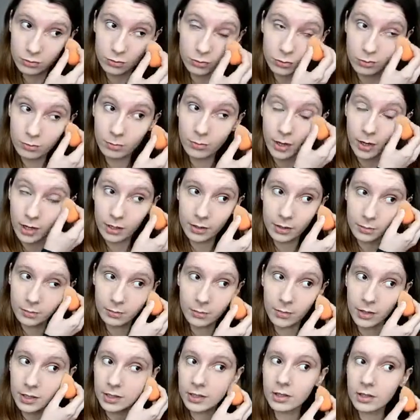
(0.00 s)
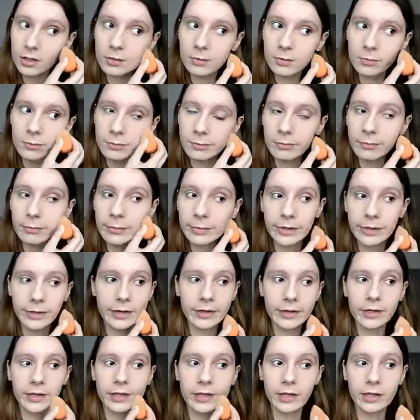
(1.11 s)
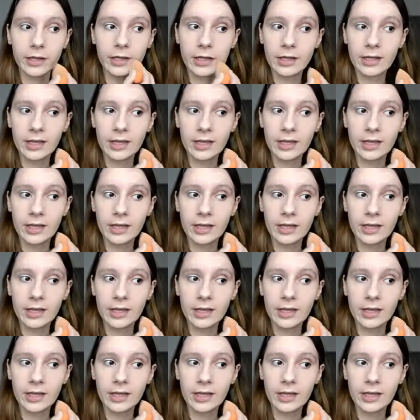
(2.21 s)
do my makeup, but